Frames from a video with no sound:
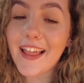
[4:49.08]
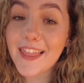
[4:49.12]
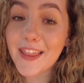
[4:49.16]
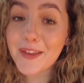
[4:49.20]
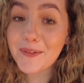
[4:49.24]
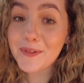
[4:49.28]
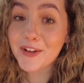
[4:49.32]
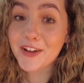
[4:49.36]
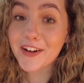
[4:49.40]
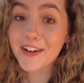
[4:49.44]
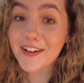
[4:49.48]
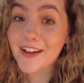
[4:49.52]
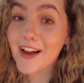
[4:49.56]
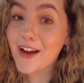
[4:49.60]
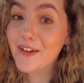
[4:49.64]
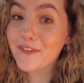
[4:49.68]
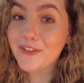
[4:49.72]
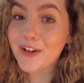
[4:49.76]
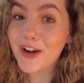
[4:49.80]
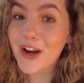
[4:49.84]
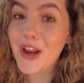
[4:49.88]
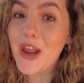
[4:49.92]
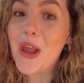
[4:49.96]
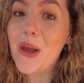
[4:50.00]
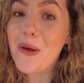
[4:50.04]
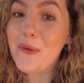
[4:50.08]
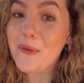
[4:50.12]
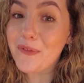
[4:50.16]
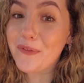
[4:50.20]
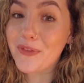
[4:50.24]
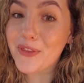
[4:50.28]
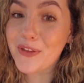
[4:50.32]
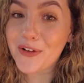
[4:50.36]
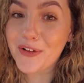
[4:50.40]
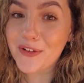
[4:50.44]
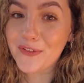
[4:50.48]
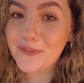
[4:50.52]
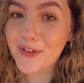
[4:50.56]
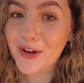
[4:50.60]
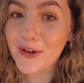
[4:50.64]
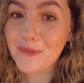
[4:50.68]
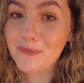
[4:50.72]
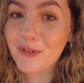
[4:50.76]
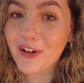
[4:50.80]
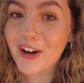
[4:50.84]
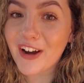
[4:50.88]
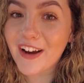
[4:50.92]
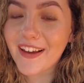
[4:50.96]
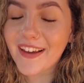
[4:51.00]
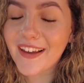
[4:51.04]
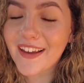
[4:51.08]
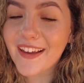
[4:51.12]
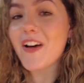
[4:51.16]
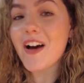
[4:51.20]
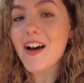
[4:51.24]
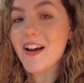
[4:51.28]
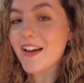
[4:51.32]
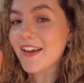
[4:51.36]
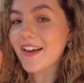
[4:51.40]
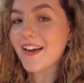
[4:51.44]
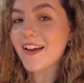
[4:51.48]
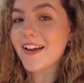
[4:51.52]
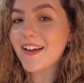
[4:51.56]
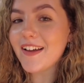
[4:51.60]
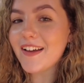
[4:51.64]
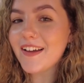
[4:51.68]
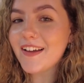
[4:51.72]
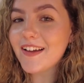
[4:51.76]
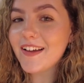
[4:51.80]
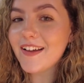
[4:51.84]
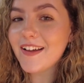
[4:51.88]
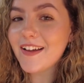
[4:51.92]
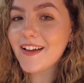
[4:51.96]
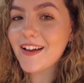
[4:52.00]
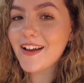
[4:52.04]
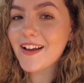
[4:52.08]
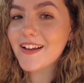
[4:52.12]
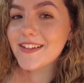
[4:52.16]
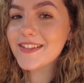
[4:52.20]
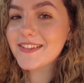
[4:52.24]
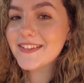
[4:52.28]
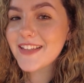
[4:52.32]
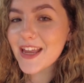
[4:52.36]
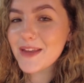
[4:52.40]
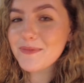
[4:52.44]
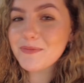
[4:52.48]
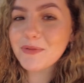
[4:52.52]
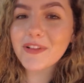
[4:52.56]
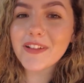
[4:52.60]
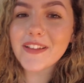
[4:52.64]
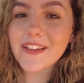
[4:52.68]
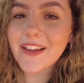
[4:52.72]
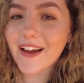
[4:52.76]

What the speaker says: and then we're gonna cover it with the new fabric via a staple